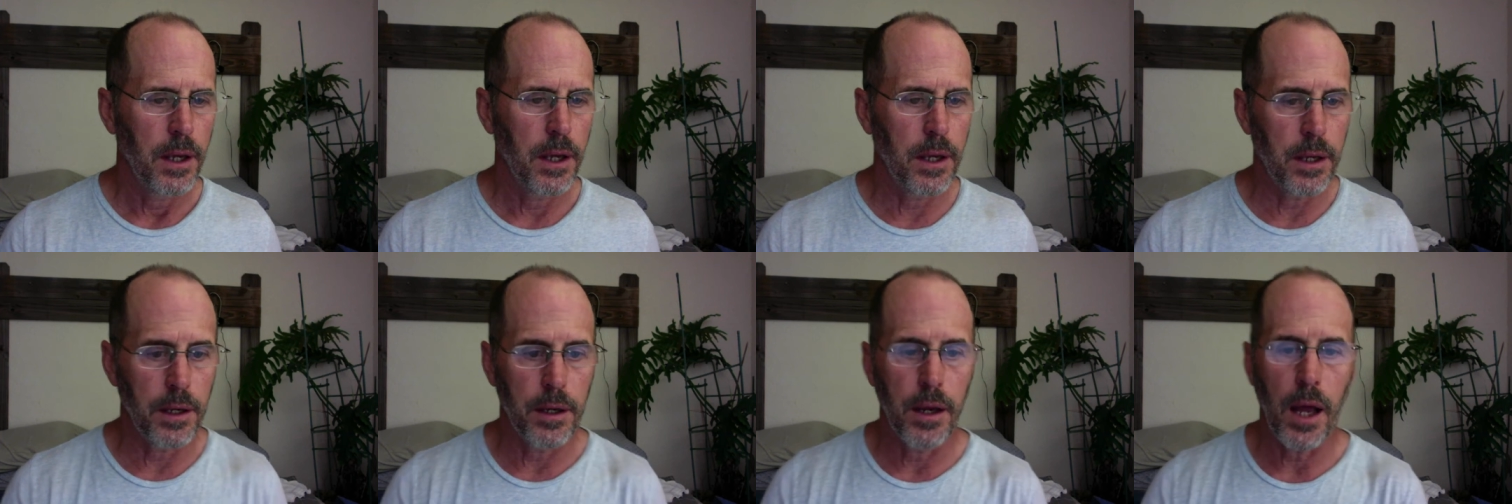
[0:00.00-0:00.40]

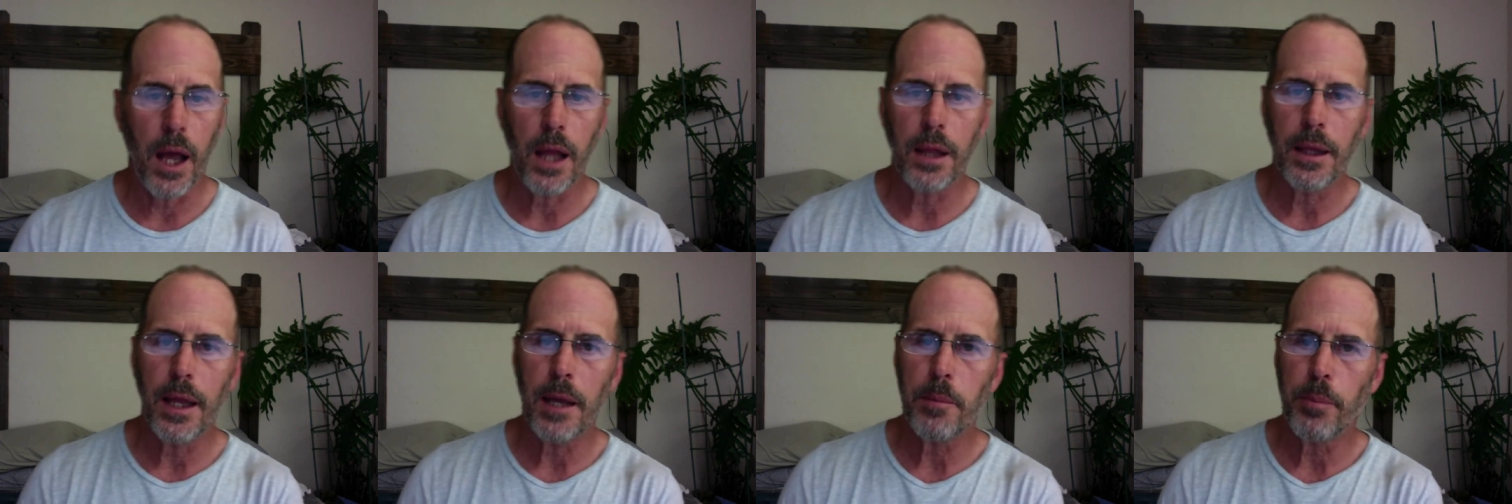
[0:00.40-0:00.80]
And not
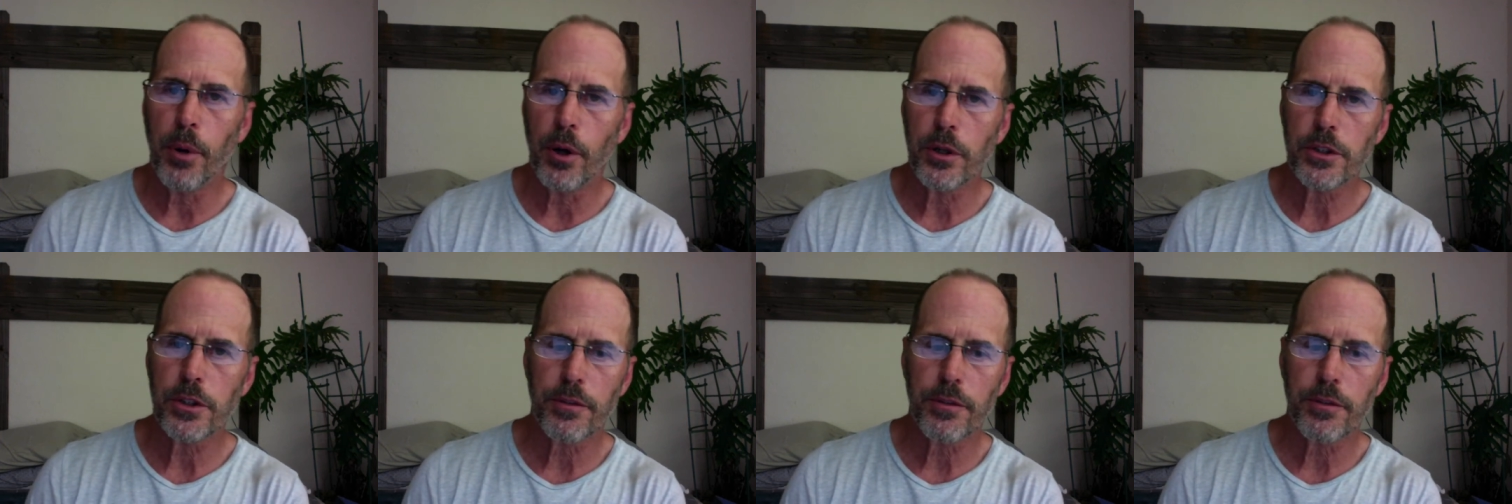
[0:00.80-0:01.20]
let
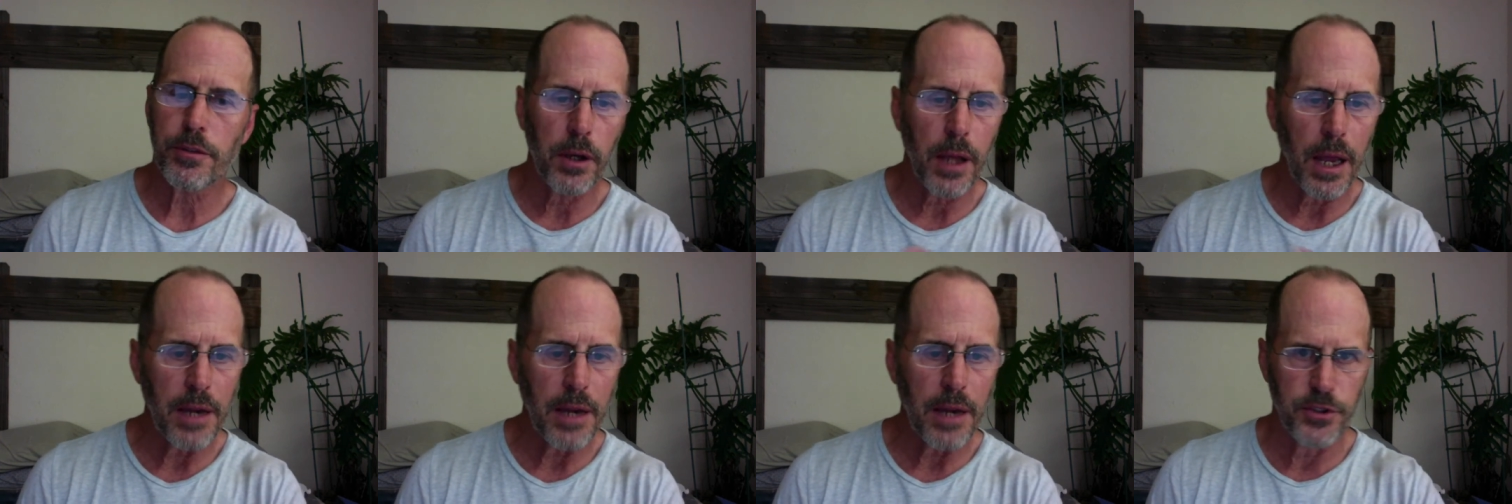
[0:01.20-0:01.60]
parts of our
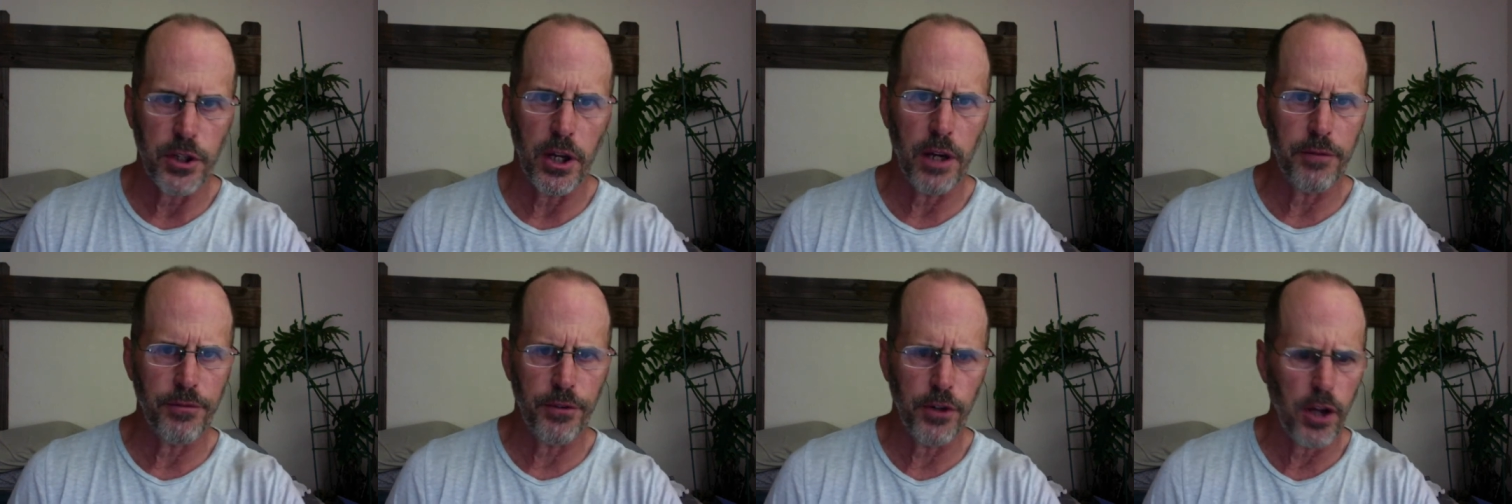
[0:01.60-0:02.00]
life
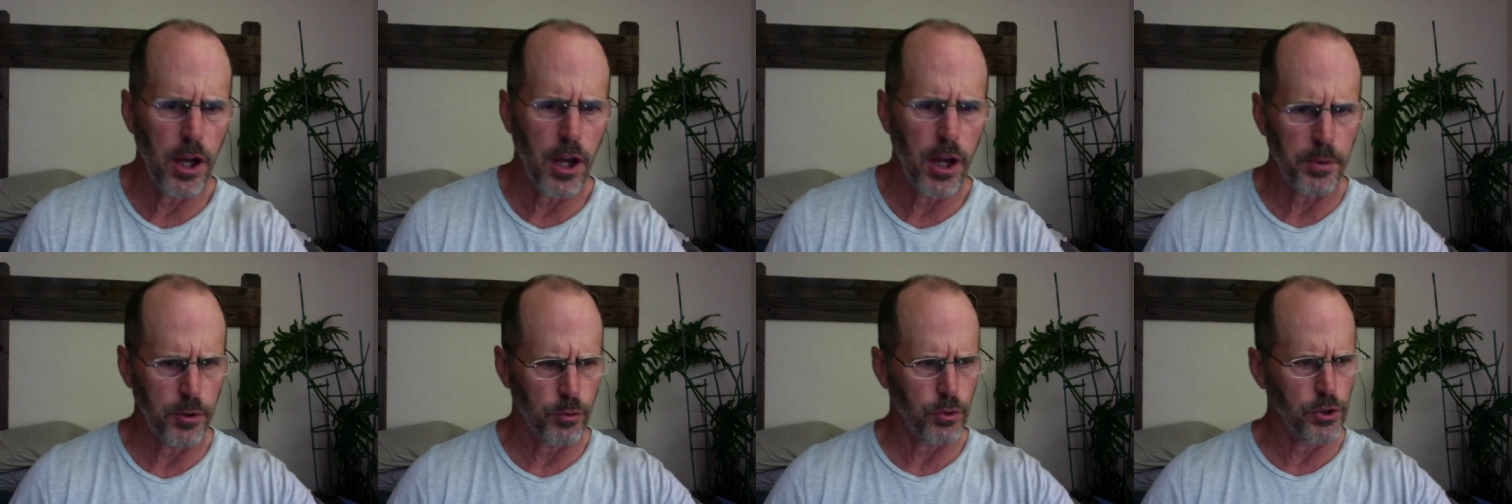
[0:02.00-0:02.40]
toughen up
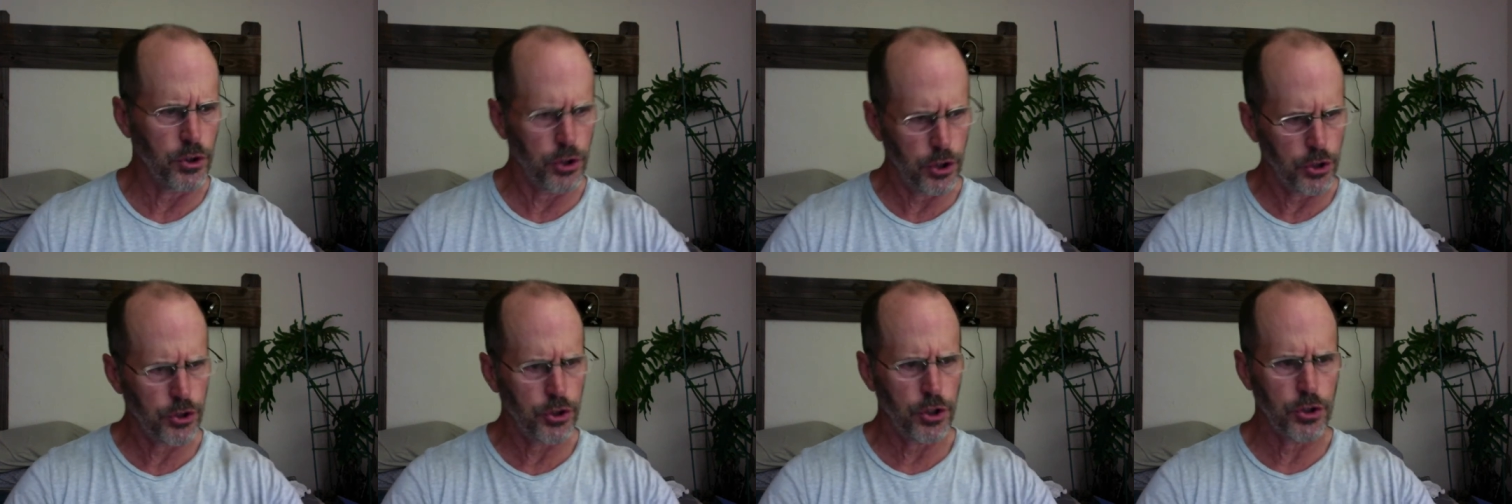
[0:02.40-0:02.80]
and
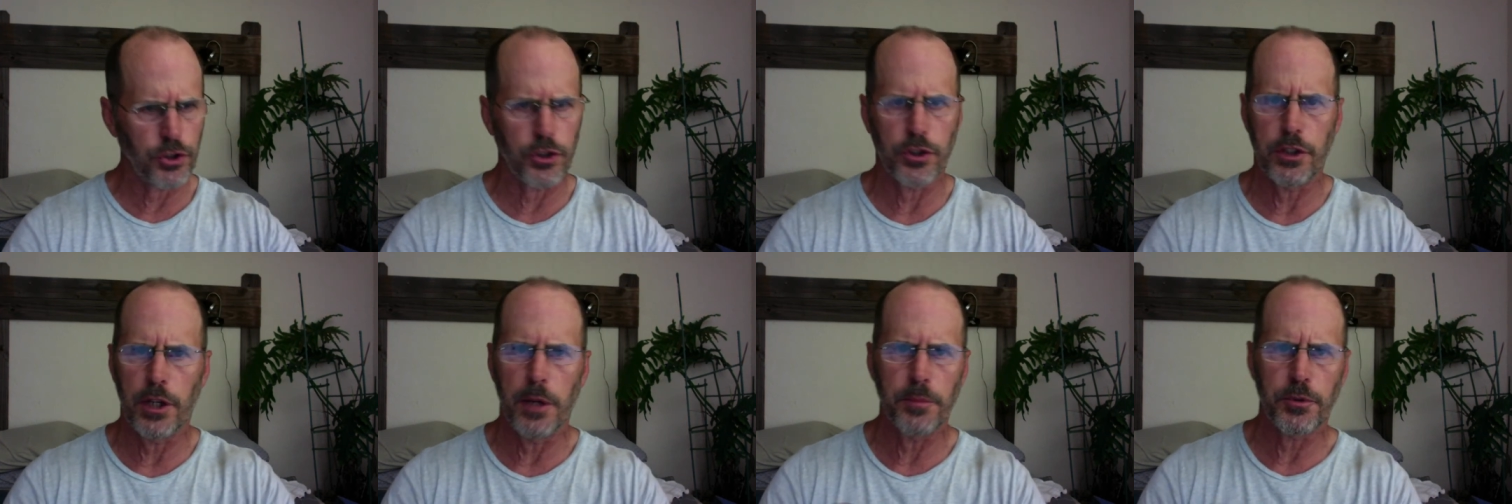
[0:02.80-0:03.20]
resist his
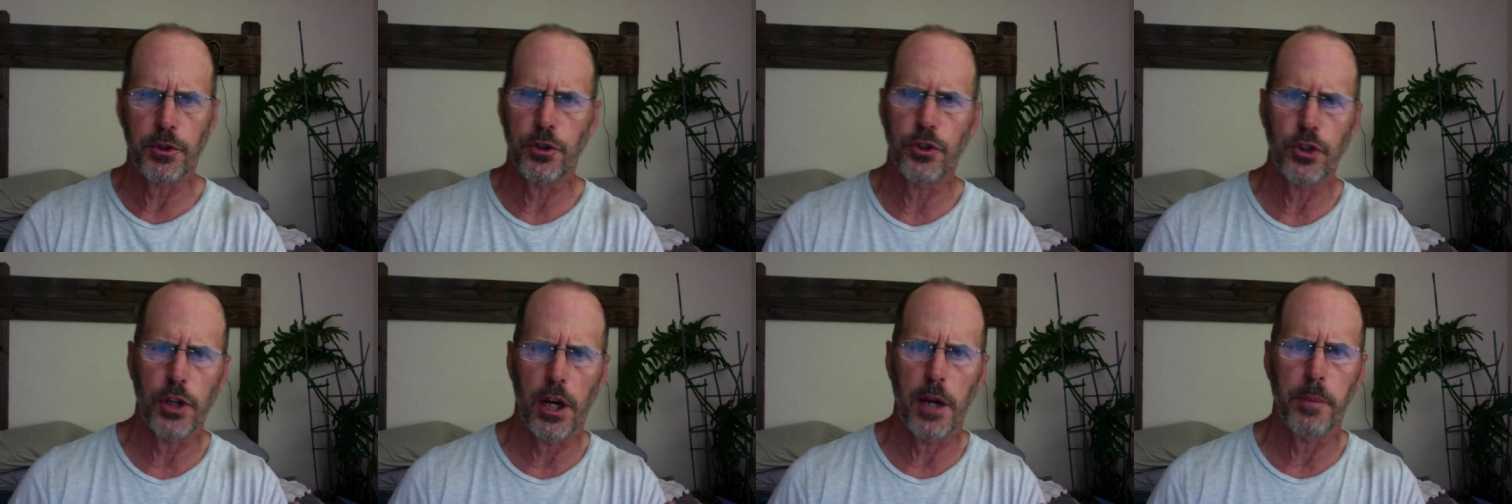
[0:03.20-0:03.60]
attempts to
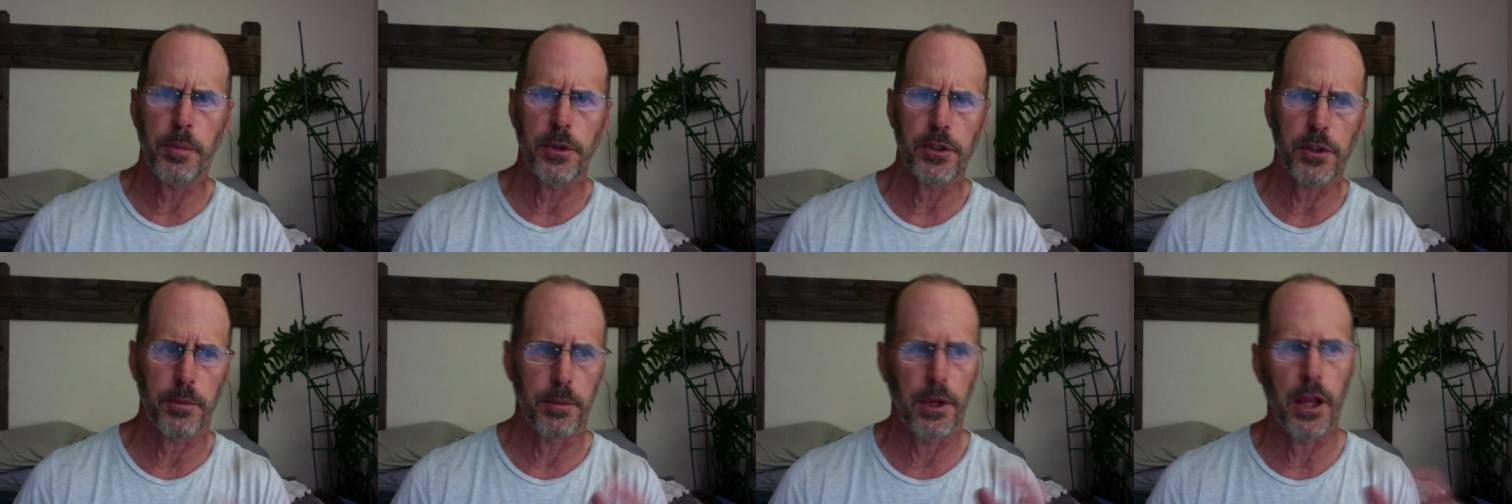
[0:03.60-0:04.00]
shape
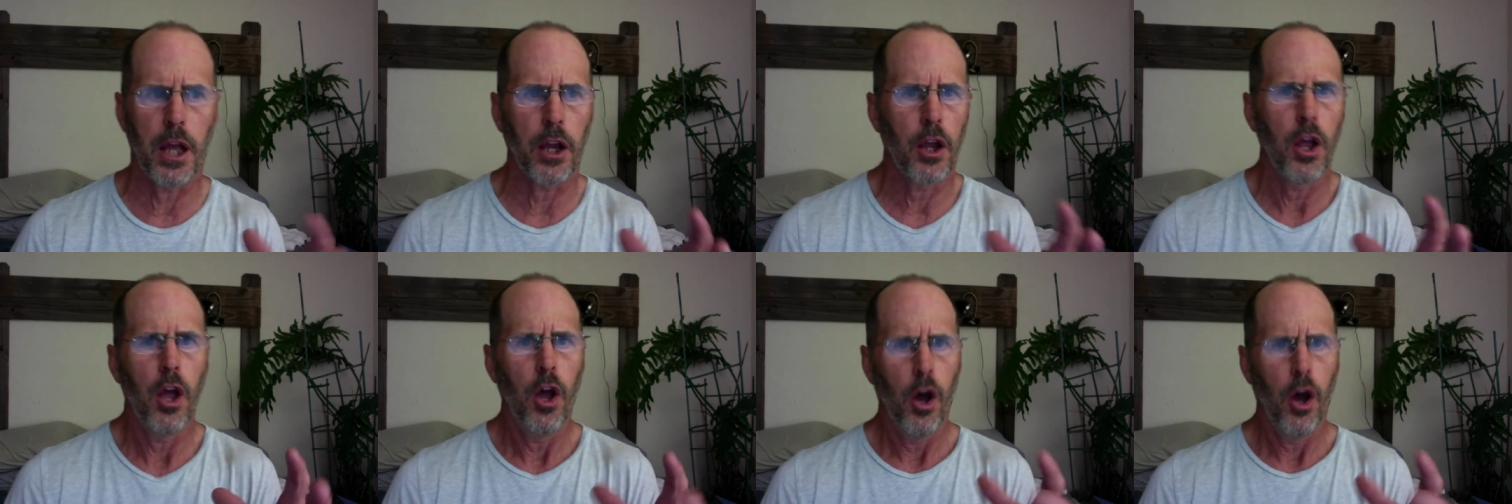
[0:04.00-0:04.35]
us and be like,